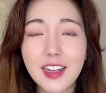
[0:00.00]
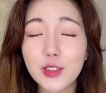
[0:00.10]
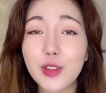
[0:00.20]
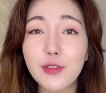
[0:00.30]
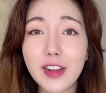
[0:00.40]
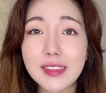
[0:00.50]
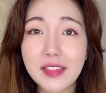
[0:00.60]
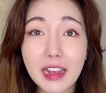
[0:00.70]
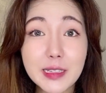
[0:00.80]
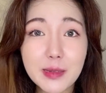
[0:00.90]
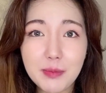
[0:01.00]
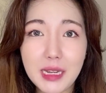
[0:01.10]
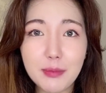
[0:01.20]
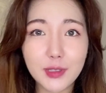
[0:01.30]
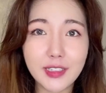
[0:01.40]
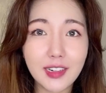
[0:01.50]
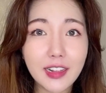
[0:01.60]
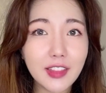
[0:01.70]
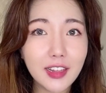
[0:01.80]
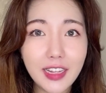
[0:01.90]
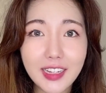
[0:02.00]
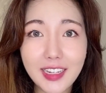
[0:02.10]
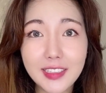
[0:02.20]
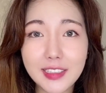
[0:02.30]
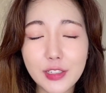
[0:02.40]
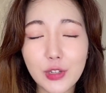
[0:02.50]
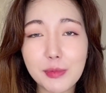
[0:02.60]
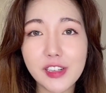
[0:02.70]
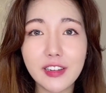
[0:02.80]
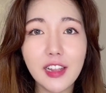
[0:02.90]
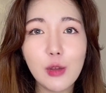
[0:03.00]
So the first 1,000 people to click the link in the description